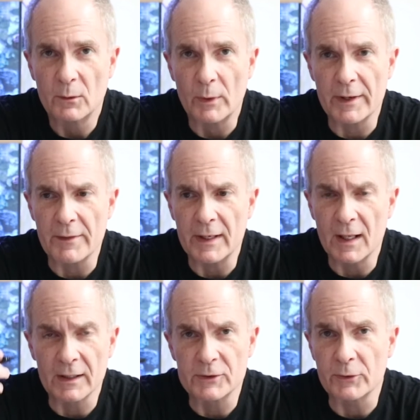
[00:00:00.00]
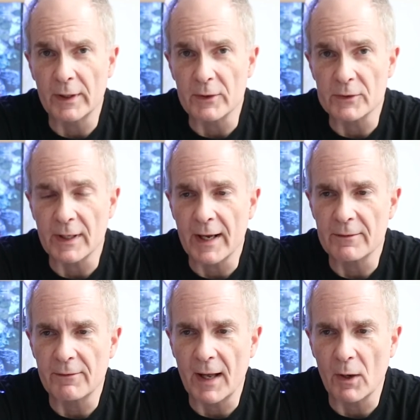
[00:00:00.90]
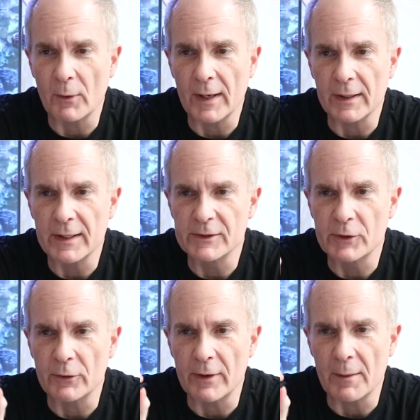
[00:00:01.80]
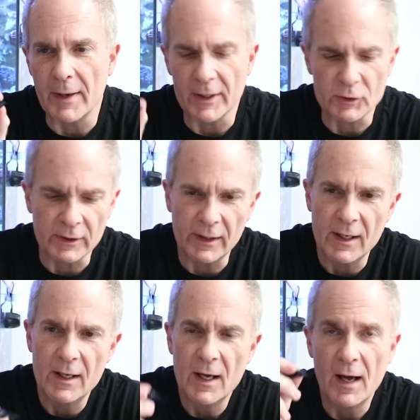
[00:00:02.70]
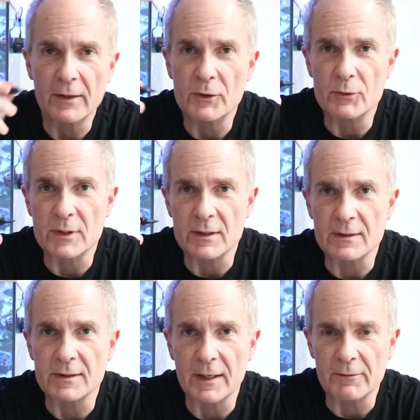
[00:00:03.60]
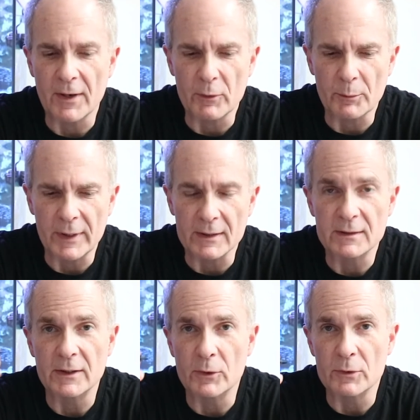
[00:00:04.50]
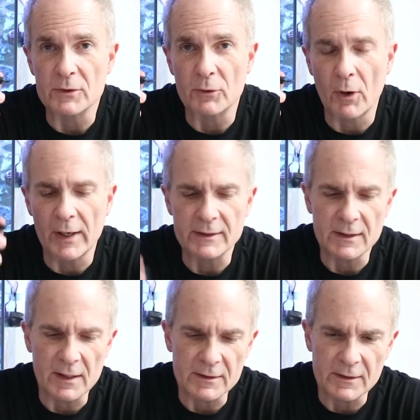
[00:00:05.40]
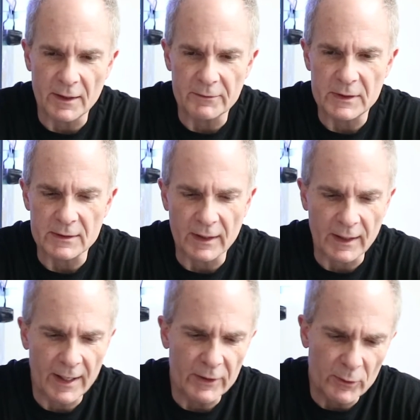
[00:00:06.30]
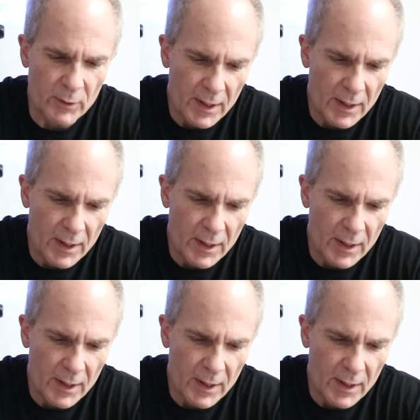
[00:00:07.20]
one of the illustrators I follow on Instagram actually uses uh, fountain pens to do his drawings and his stuff just like I do